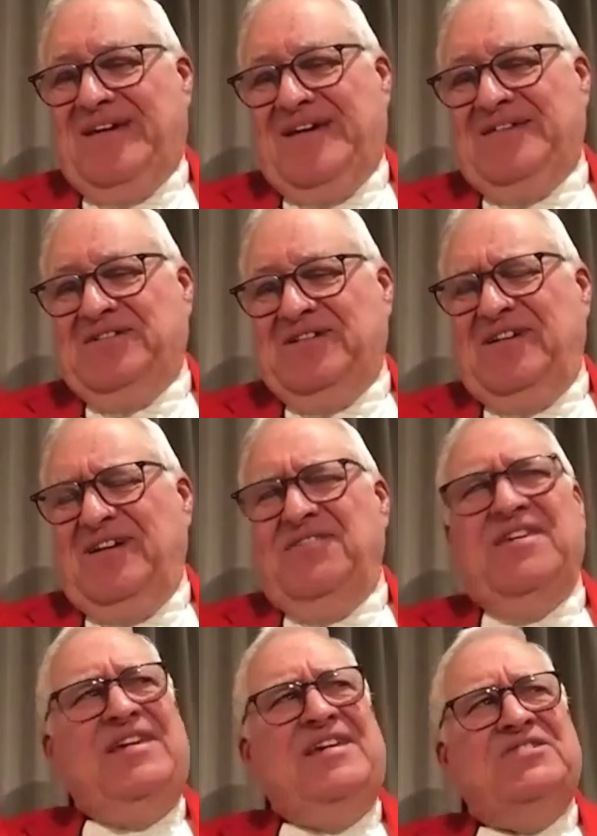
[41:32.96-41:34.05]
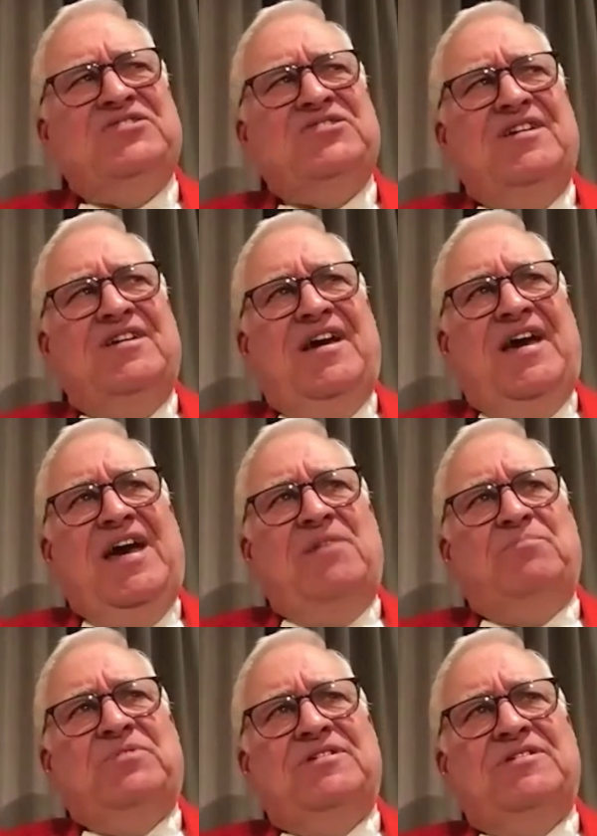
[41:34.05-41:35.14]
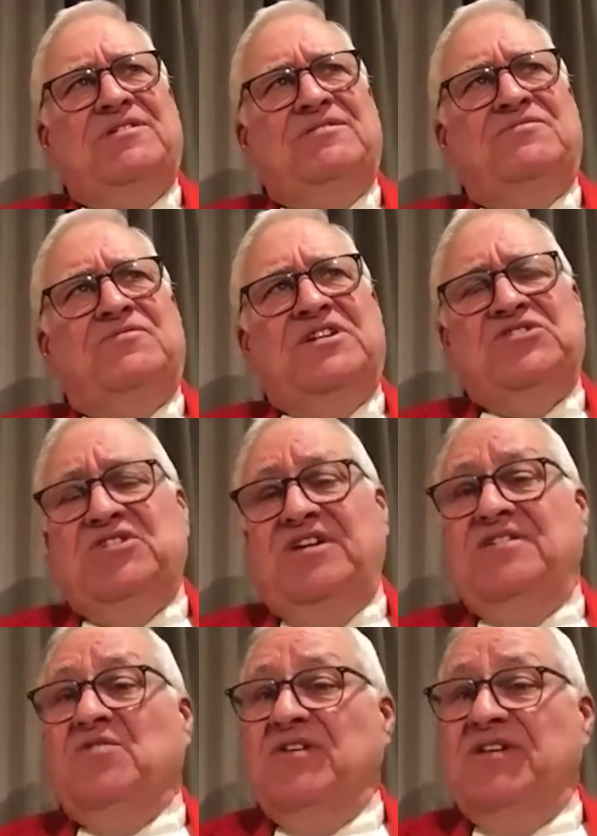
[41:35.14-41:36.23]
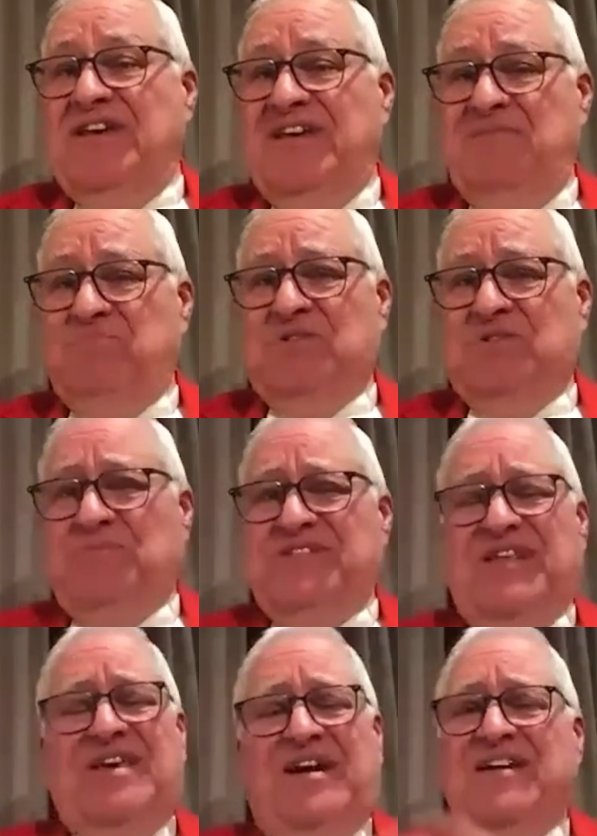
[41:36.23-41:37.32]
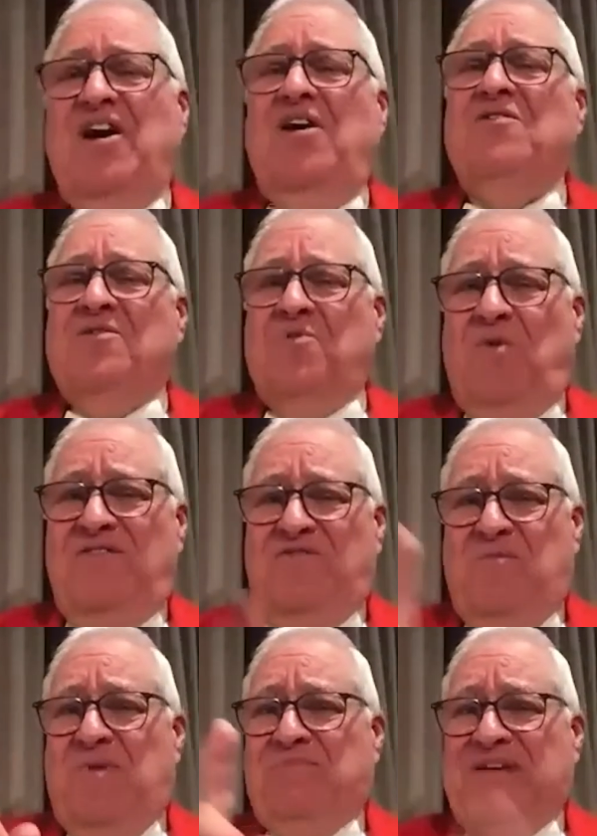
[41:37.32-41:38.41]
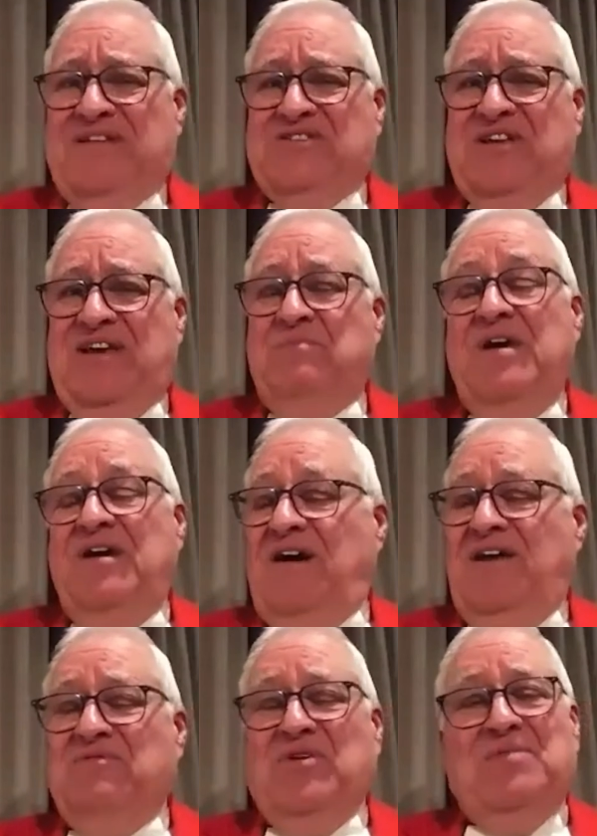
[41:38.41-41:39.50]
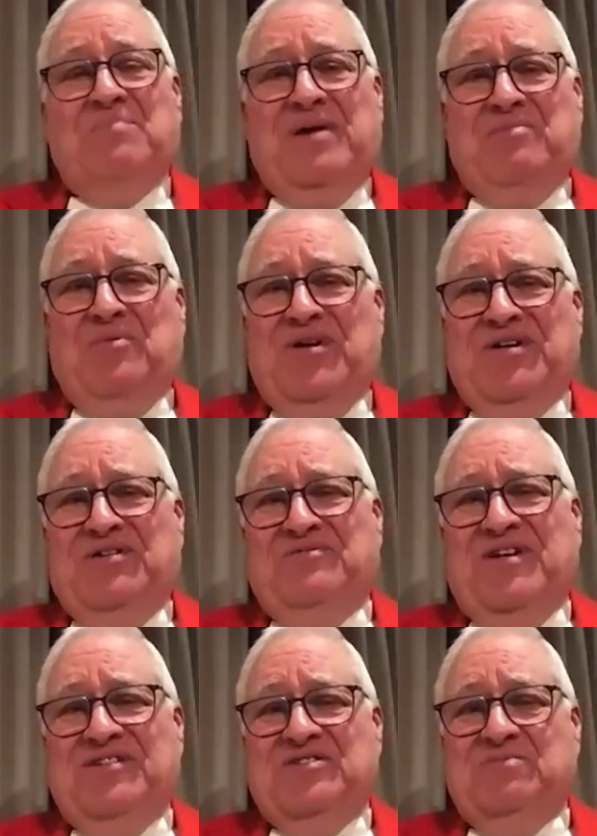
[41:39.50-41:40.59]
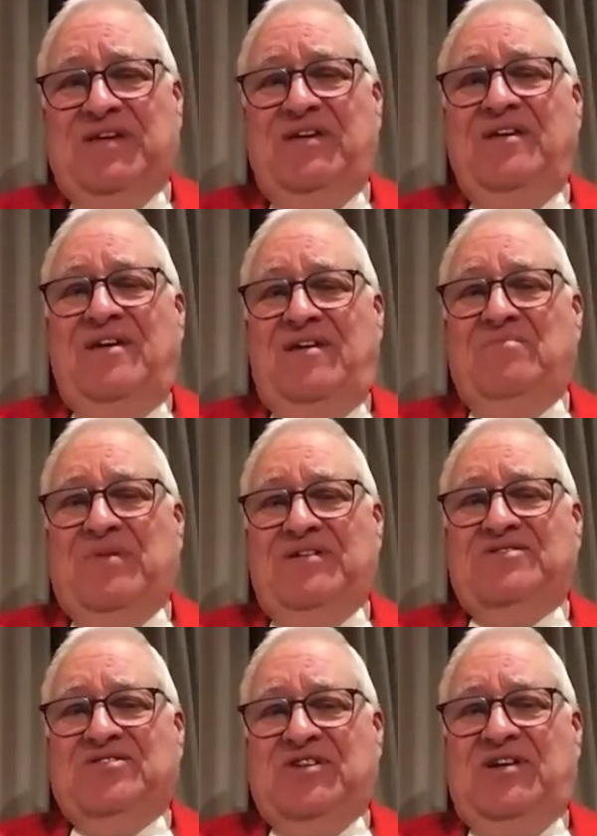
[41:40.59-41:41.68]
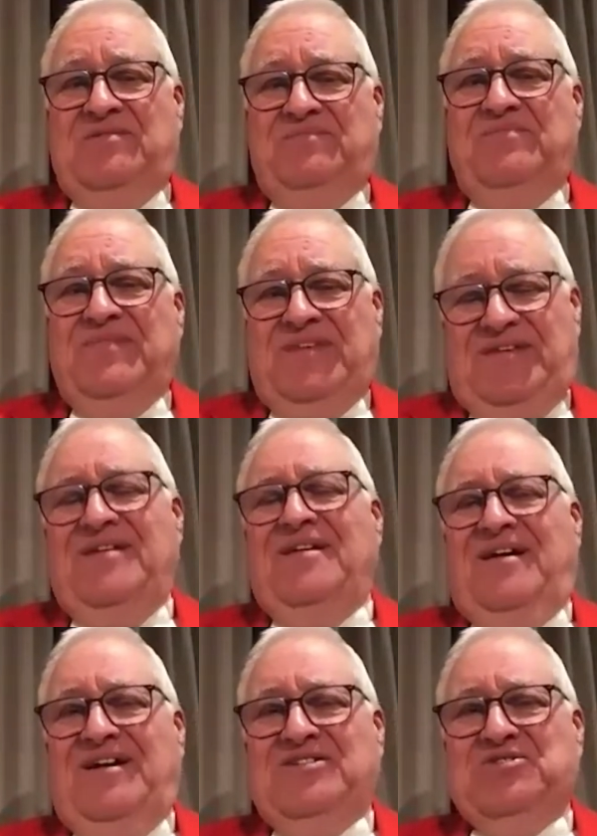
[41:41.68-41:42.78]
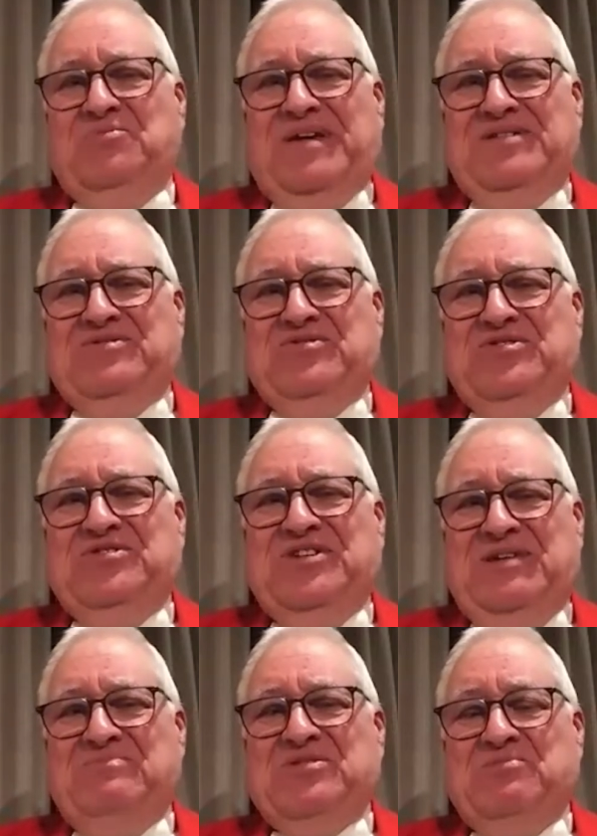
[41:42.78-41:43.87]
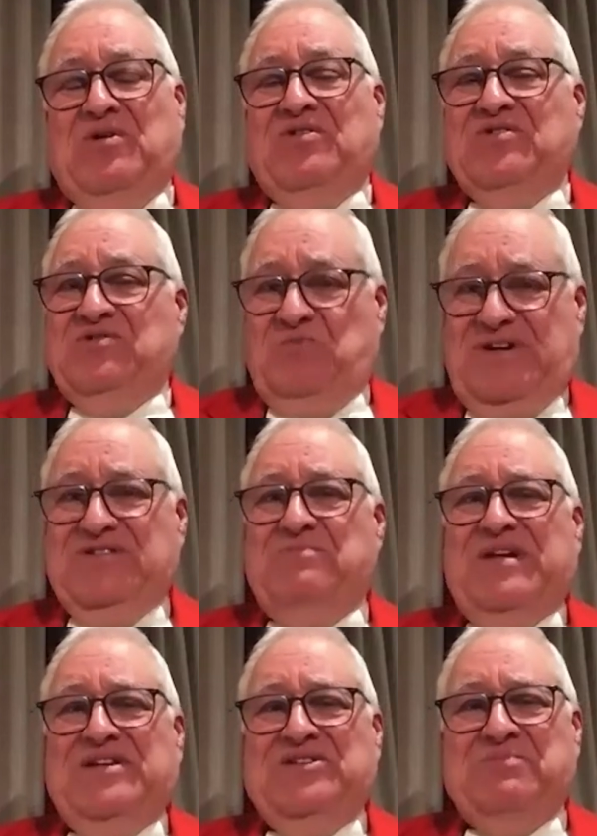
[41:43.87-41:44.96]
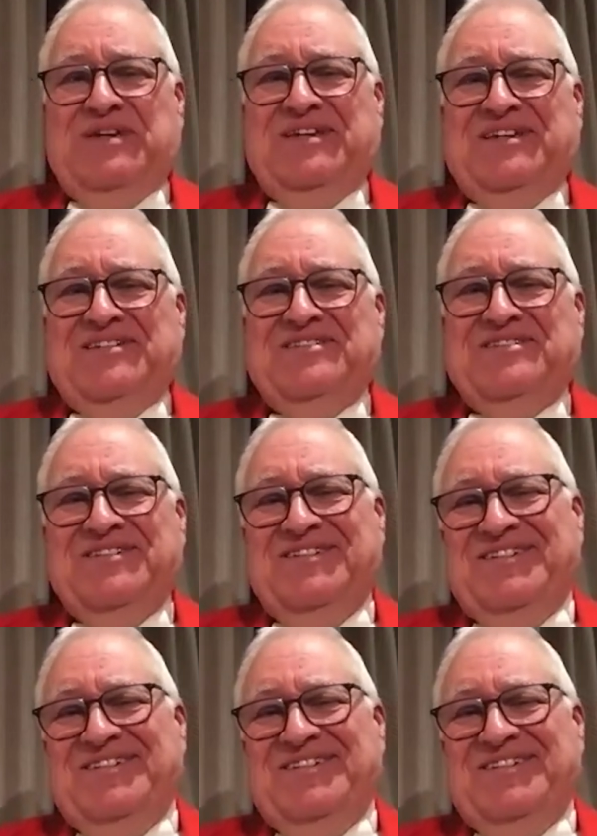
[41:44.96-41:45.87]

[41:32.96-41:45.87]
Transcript: And I think it's Abdul Rashid or a name similar to that. I can't quite remember his name. I haven't got the paperwork in front of me, but I shall be introducing him tomorrow as well as many speakers.